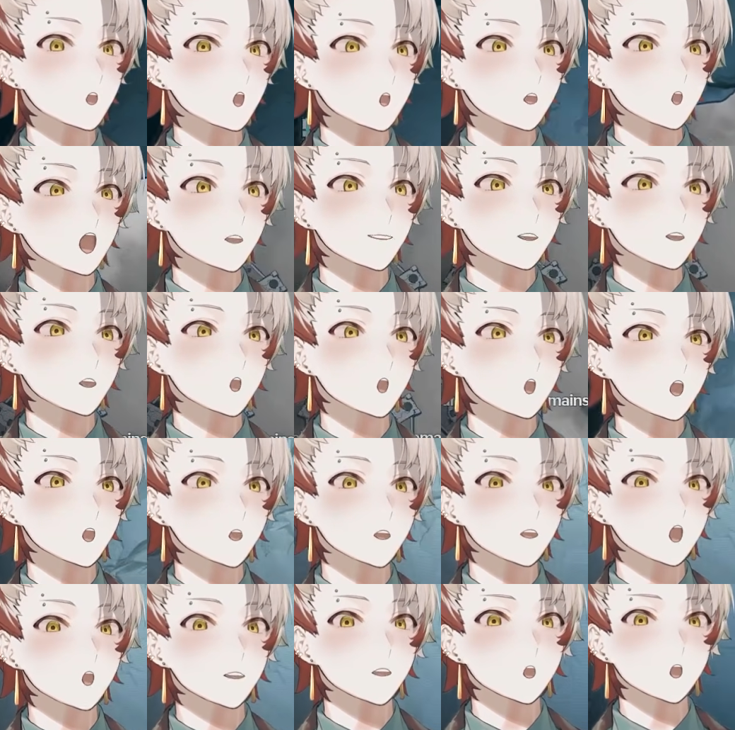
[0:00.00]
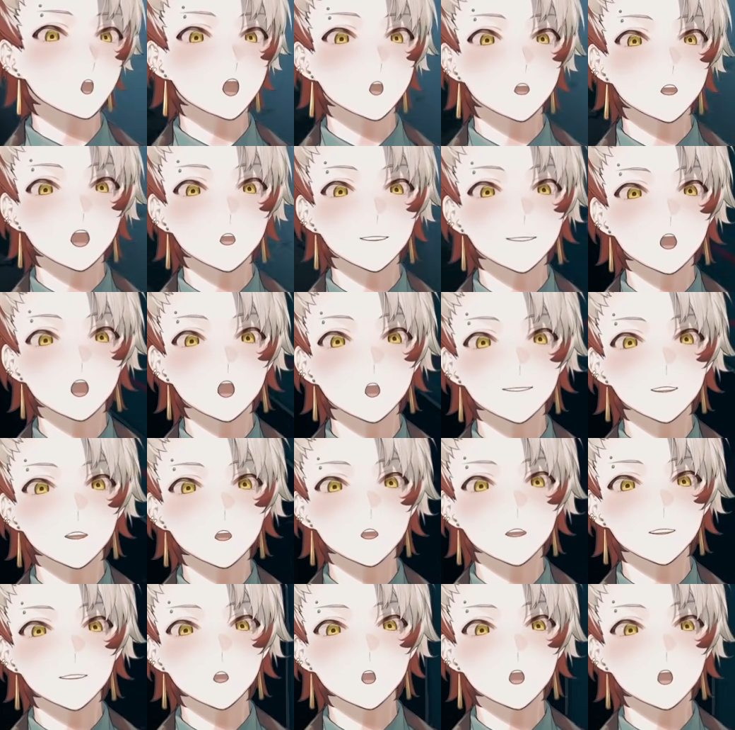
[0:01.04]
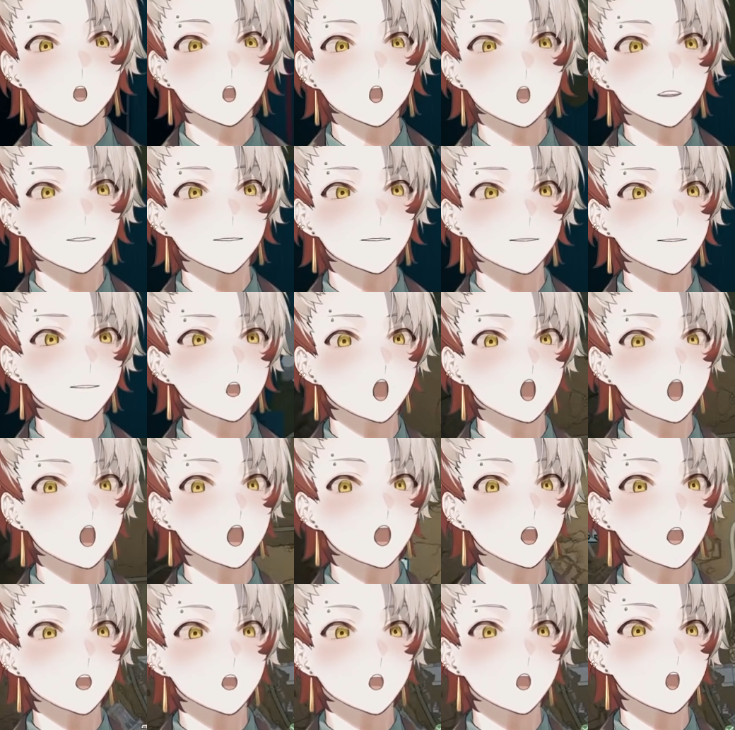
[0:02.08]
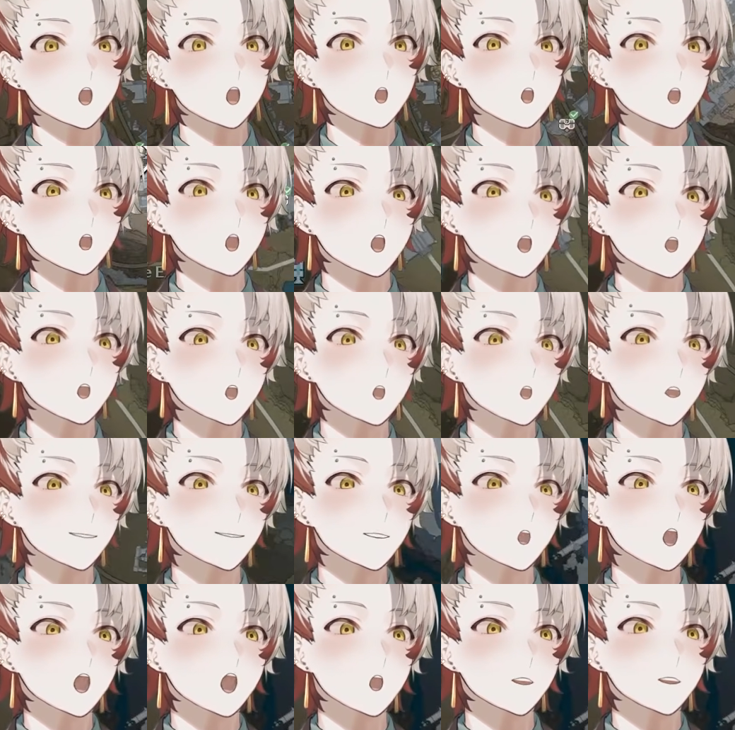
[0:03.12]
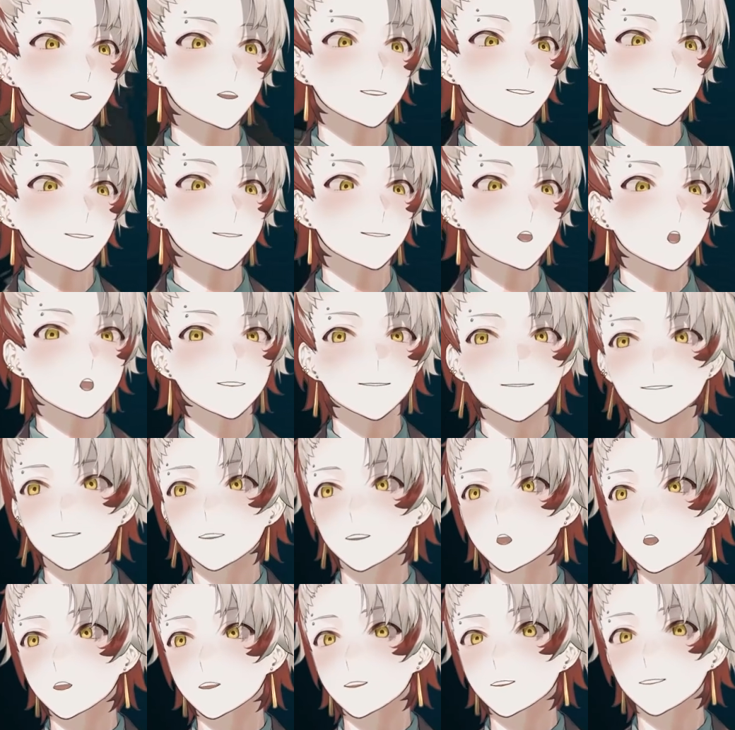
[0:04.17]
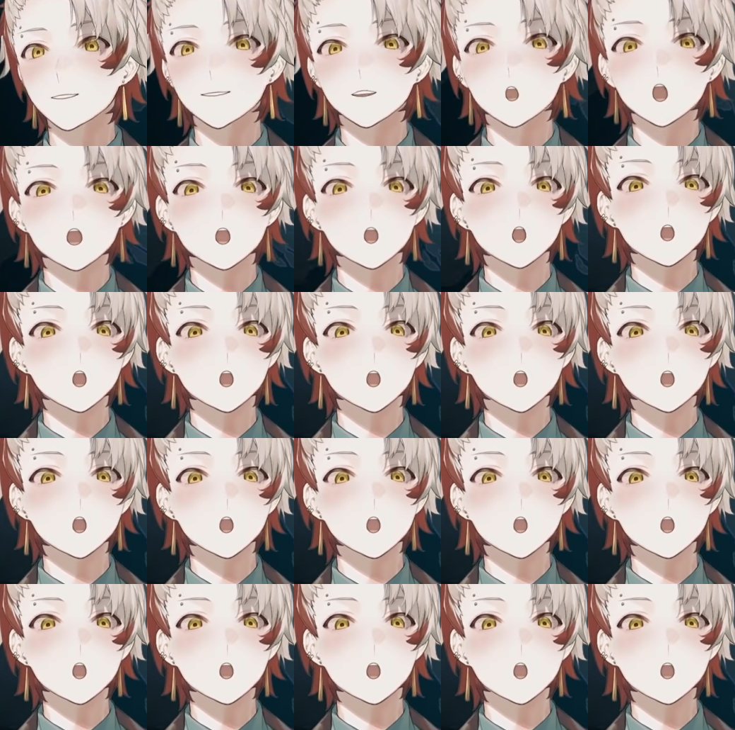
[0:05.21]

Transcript: type of showcases, I would like to have guaranteed crit, but not how it is sometimes, so it's fine.